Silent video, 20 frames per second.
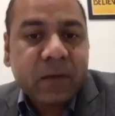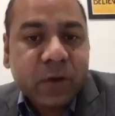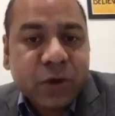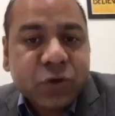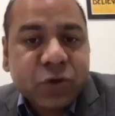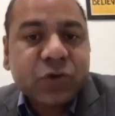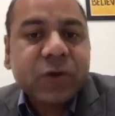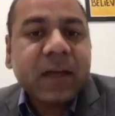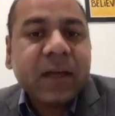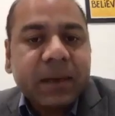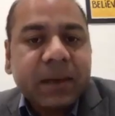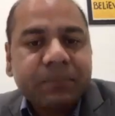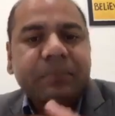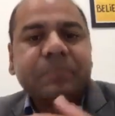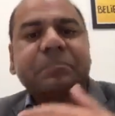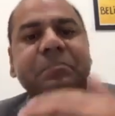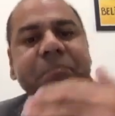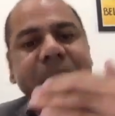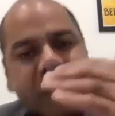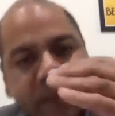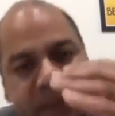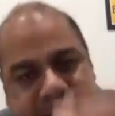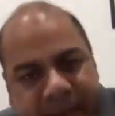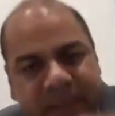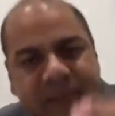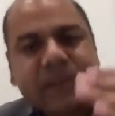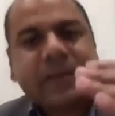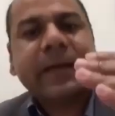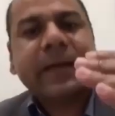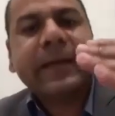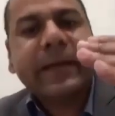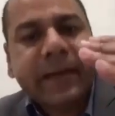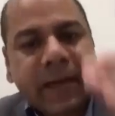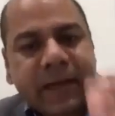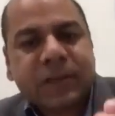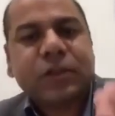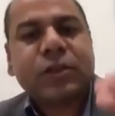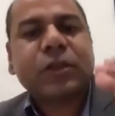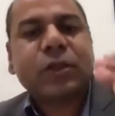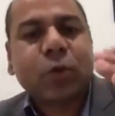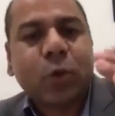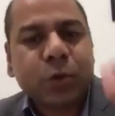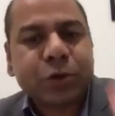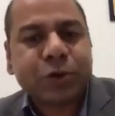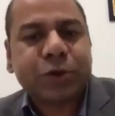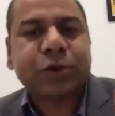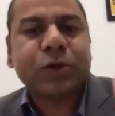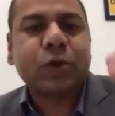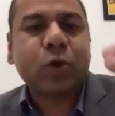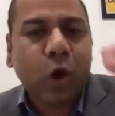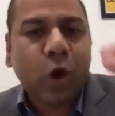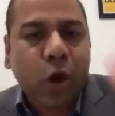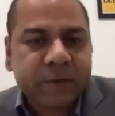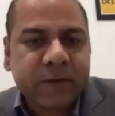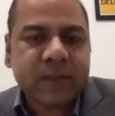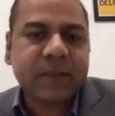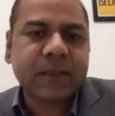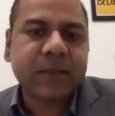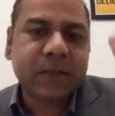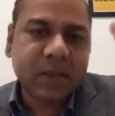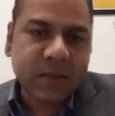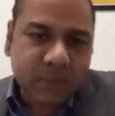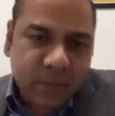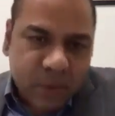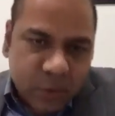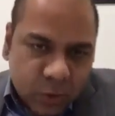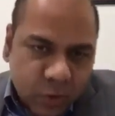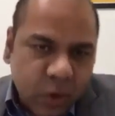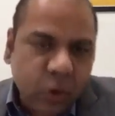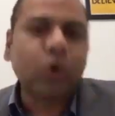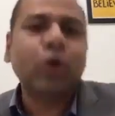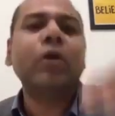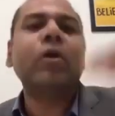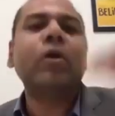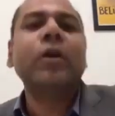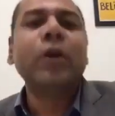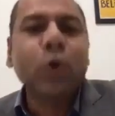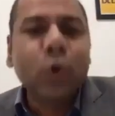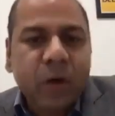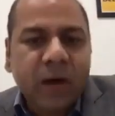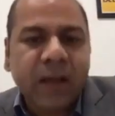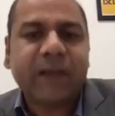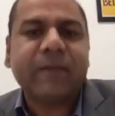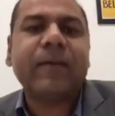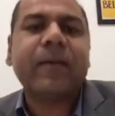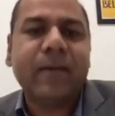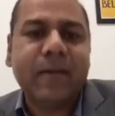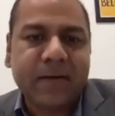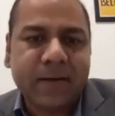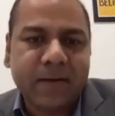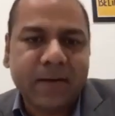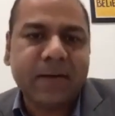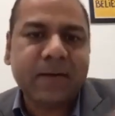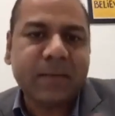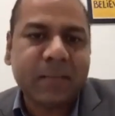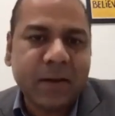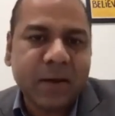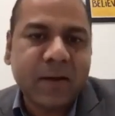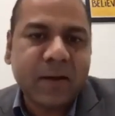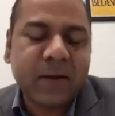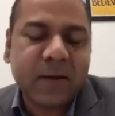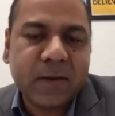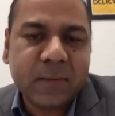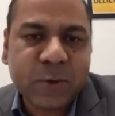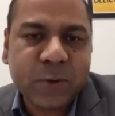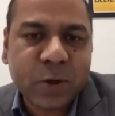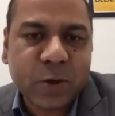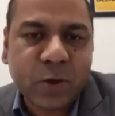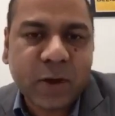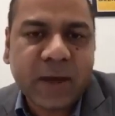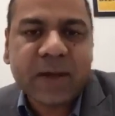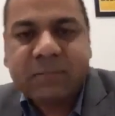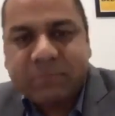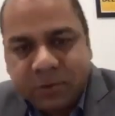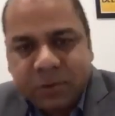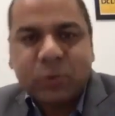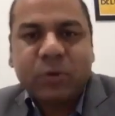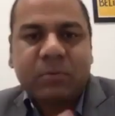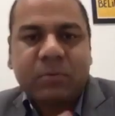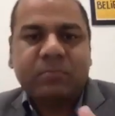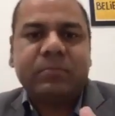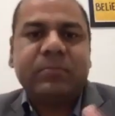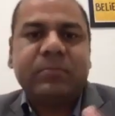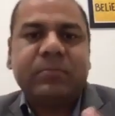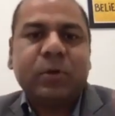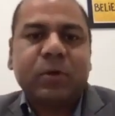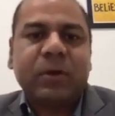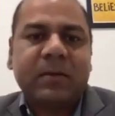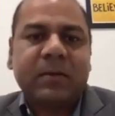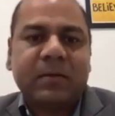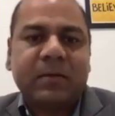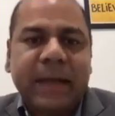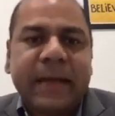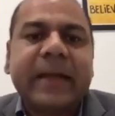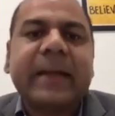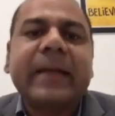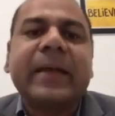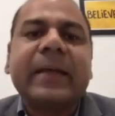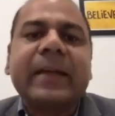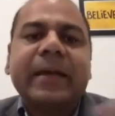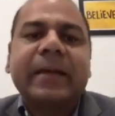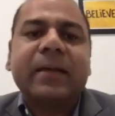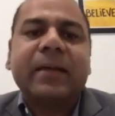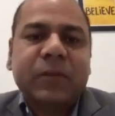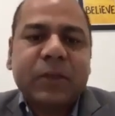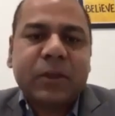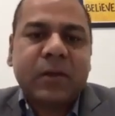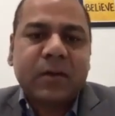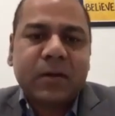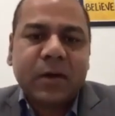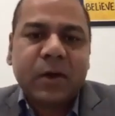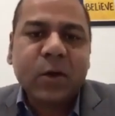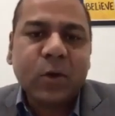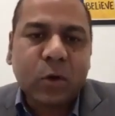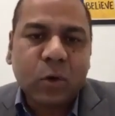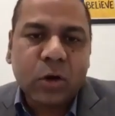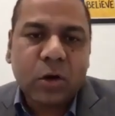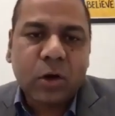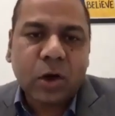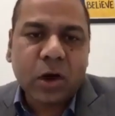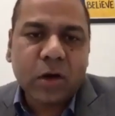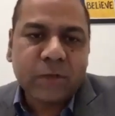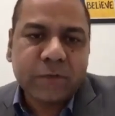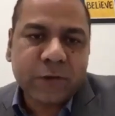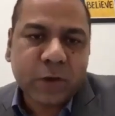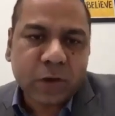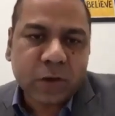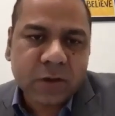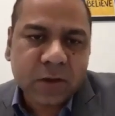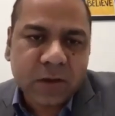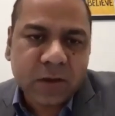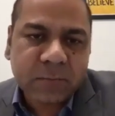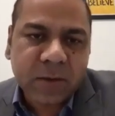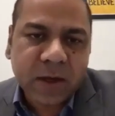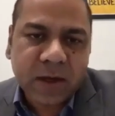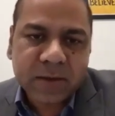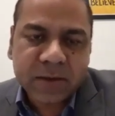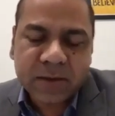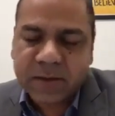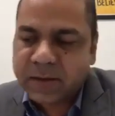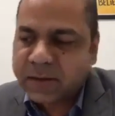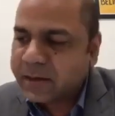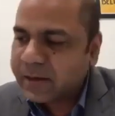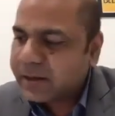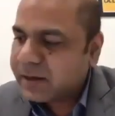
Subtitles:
which really takes the intelligence quotient of the system to a whole new level, and you can integrate it with a whole lot of your third-party